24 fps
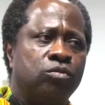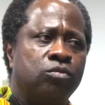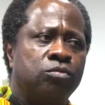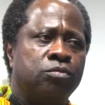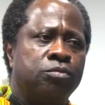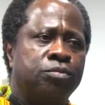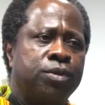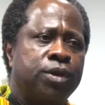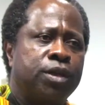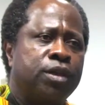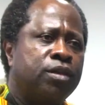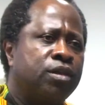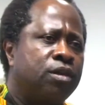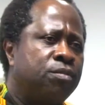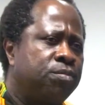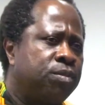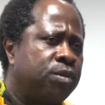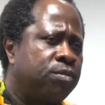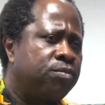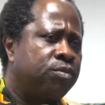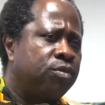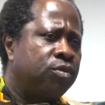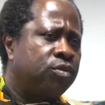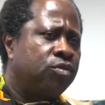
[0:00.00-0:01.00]
bring the
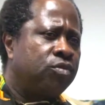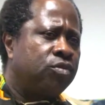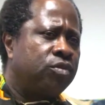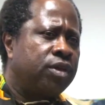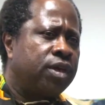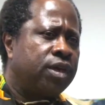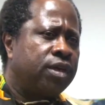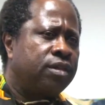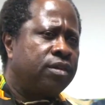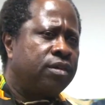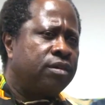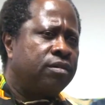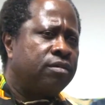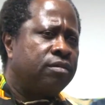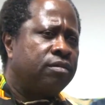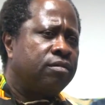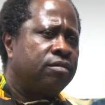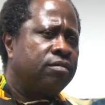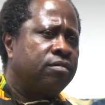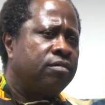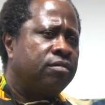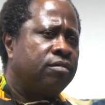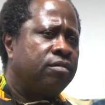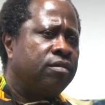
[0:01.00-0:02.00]
people together
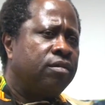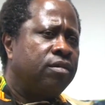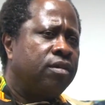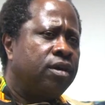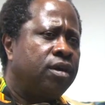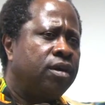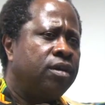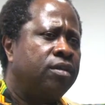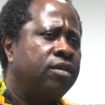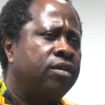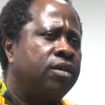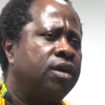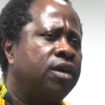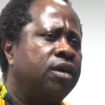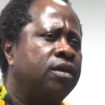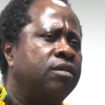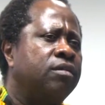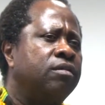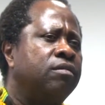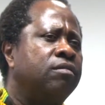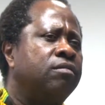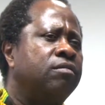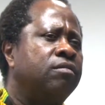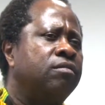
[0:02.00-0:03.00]
and
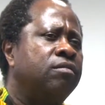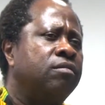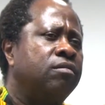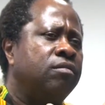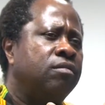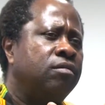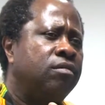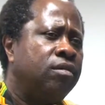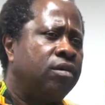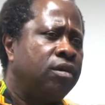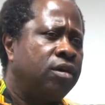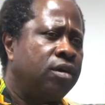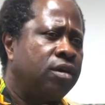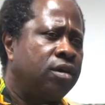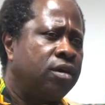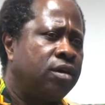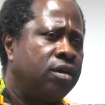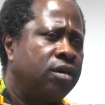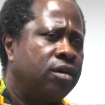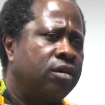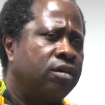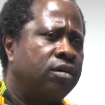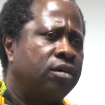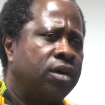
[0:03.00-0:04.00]
then
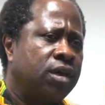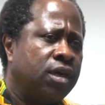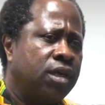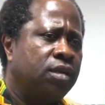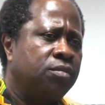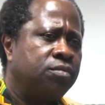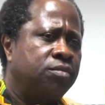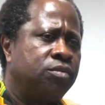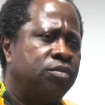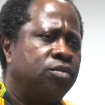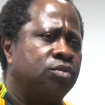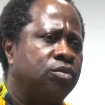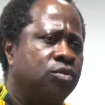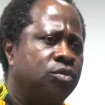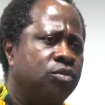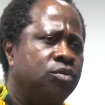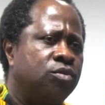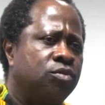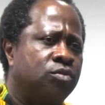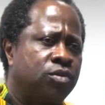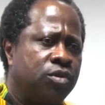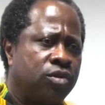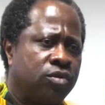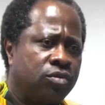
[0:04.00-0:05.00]
help to
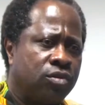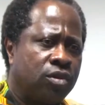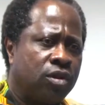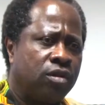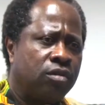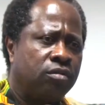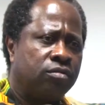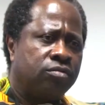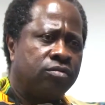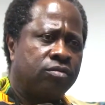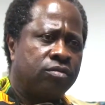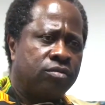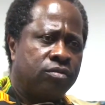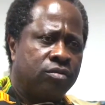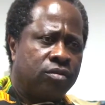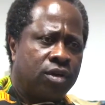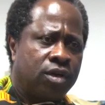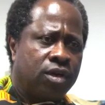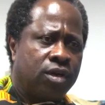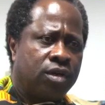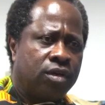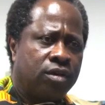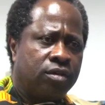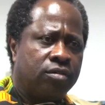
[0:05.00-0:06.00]
resolve
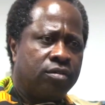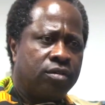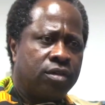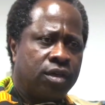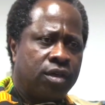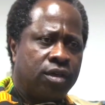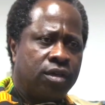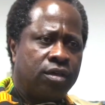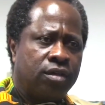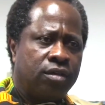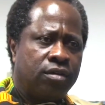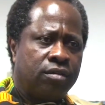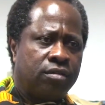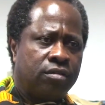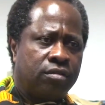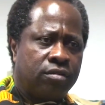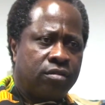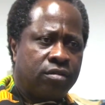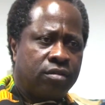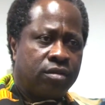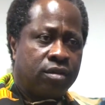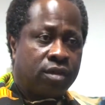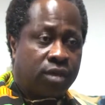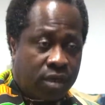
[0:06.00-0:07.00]
the
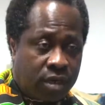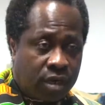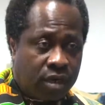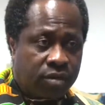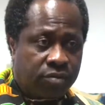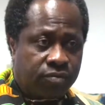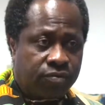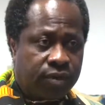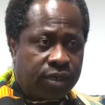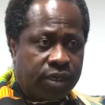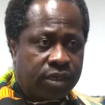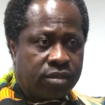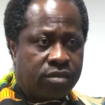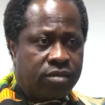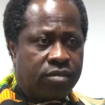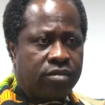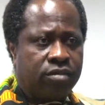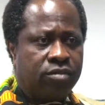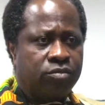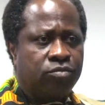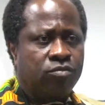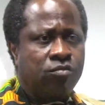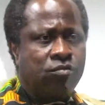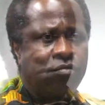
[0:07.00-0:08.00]
conflict.
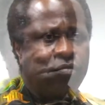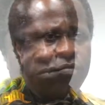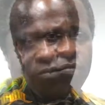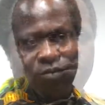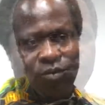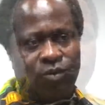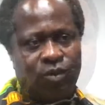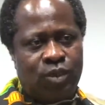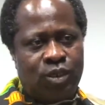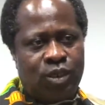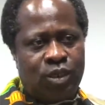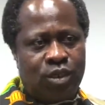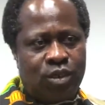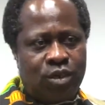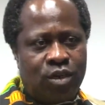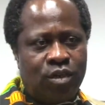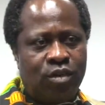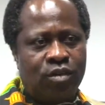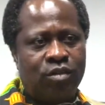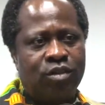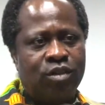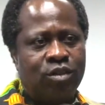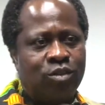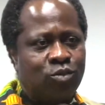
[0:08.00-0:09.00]
The
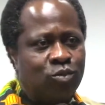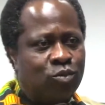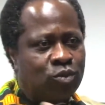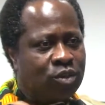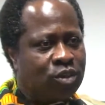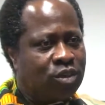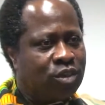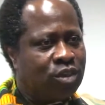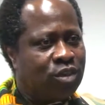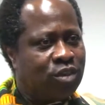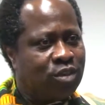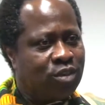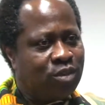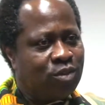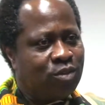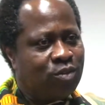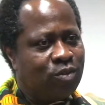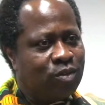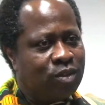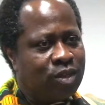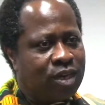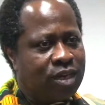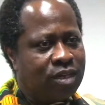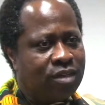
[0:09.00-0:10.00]
elders will teach
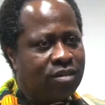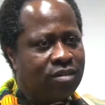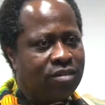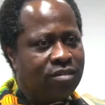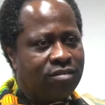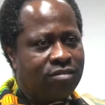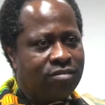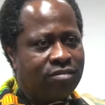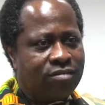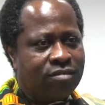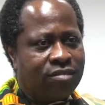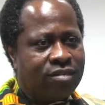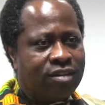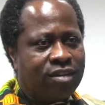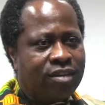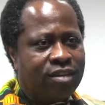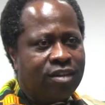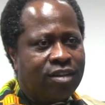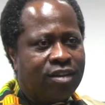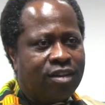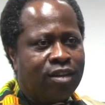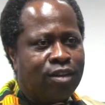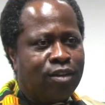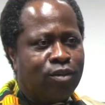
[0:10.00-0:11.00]
you that,
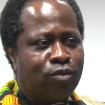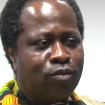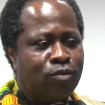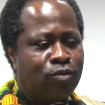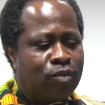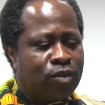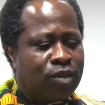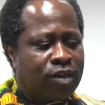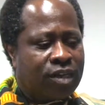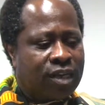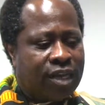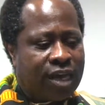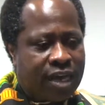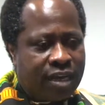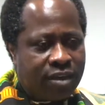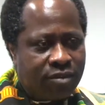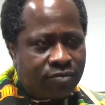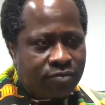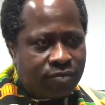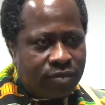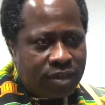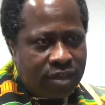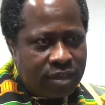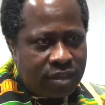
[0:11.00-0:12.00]
you know,
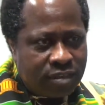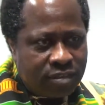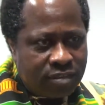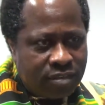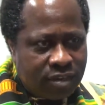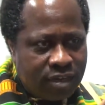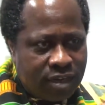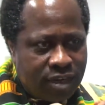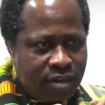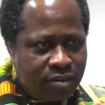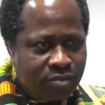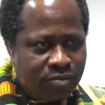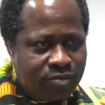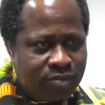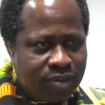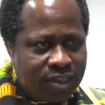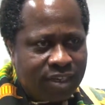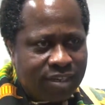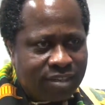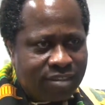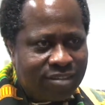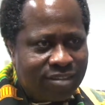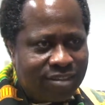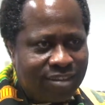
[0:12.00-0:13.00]
life is a
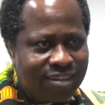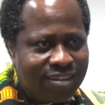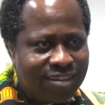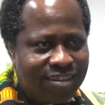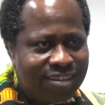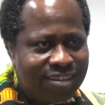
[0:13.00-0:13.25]
conflict.